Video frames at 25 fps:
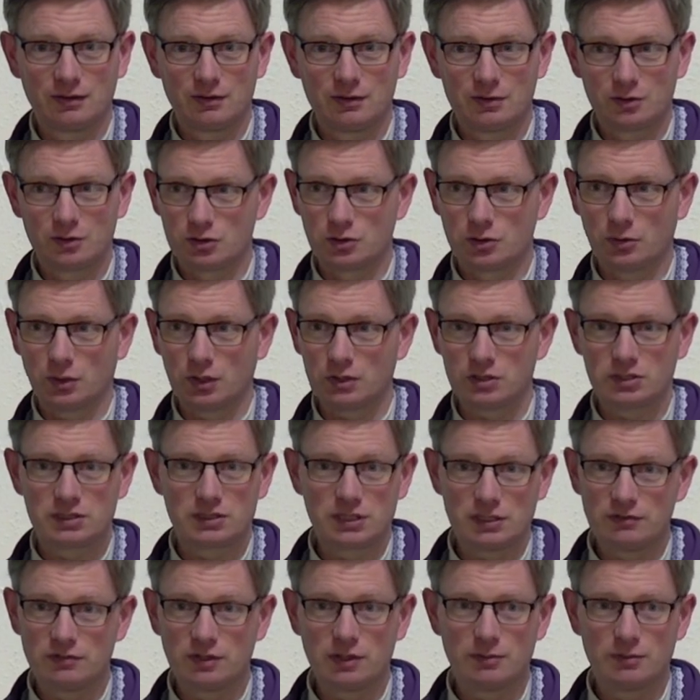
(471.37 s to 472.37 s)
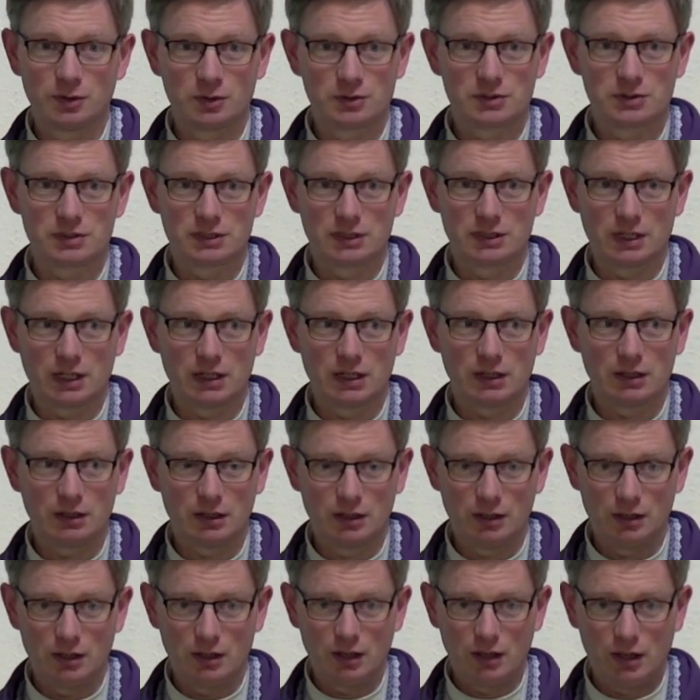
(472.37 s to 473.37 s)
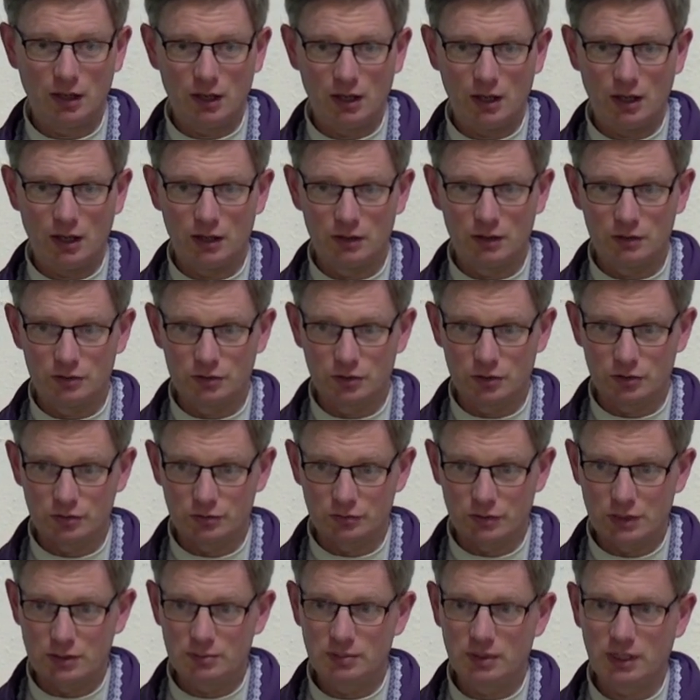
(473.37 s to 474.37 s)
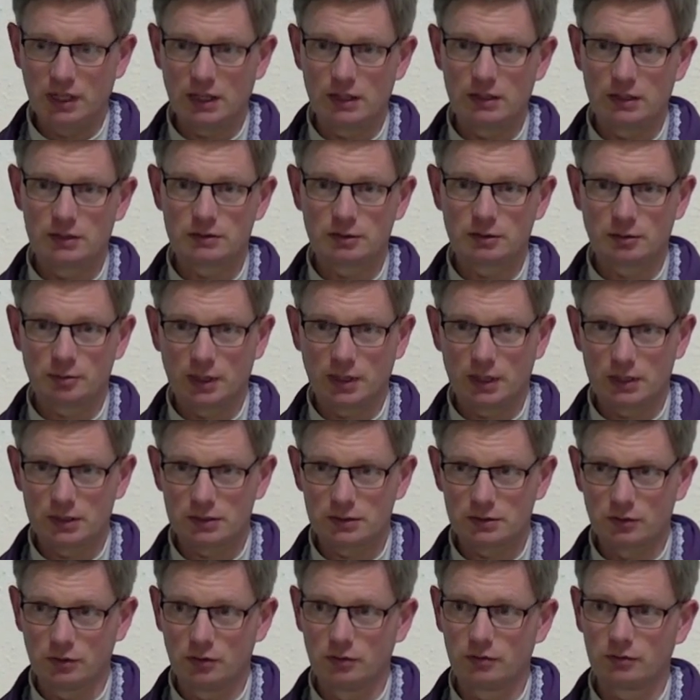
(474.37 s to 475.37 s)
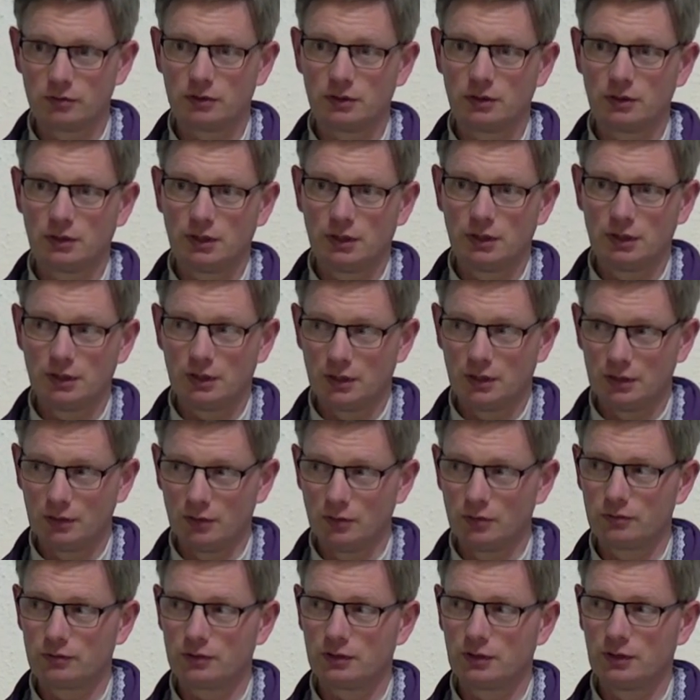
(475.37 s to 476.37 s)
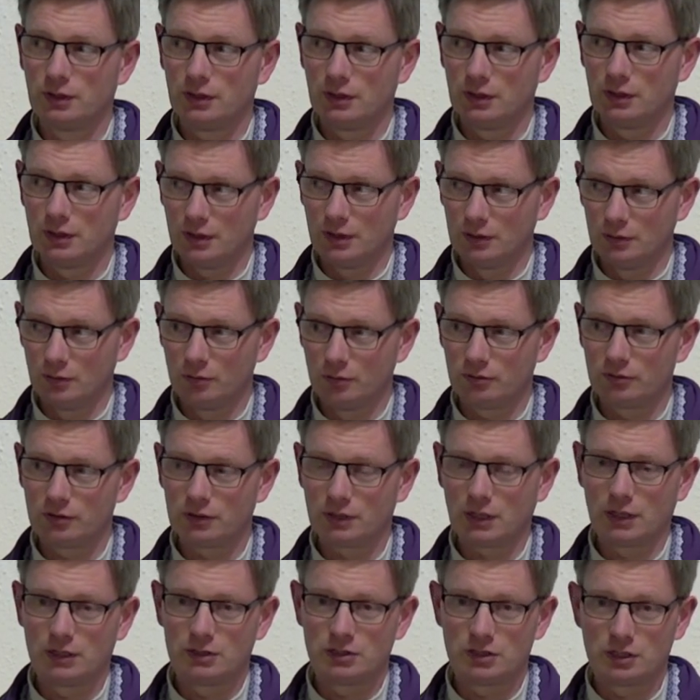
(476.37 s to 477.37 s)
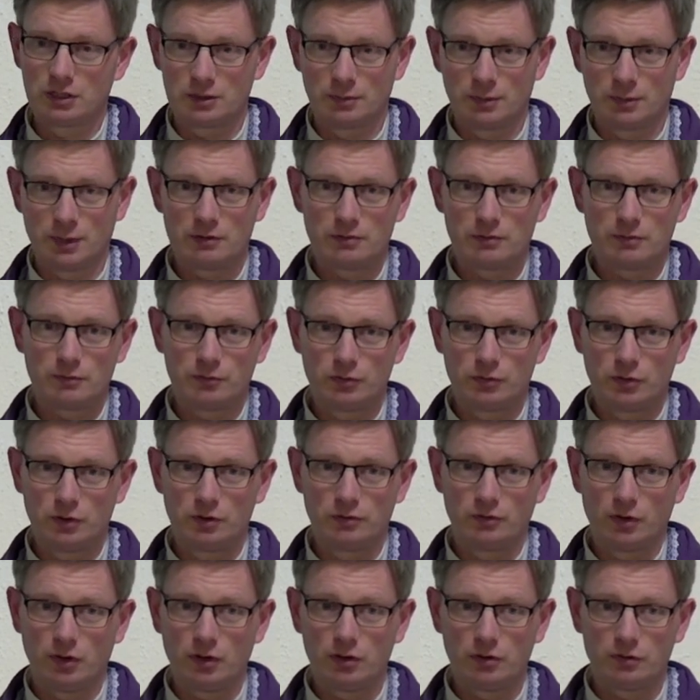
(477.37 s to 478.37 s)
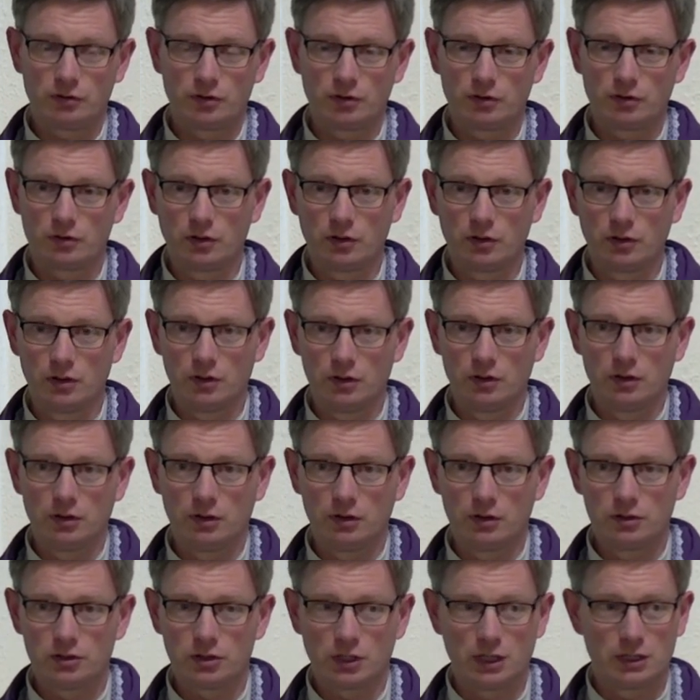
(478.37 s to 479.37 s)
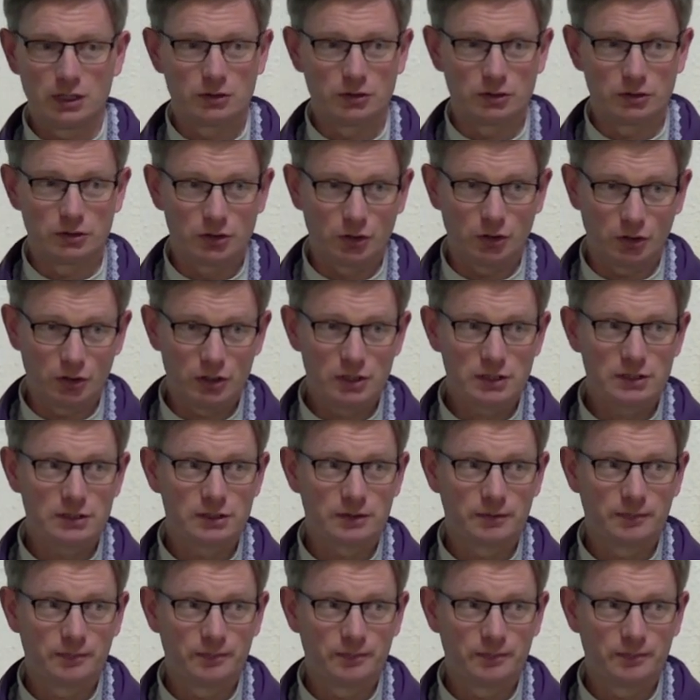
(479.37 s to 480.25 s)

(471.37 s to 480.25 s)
So she watches TV most of the day and just replays her past over and over and over again. She has a bedroom full of all of her childhood toys.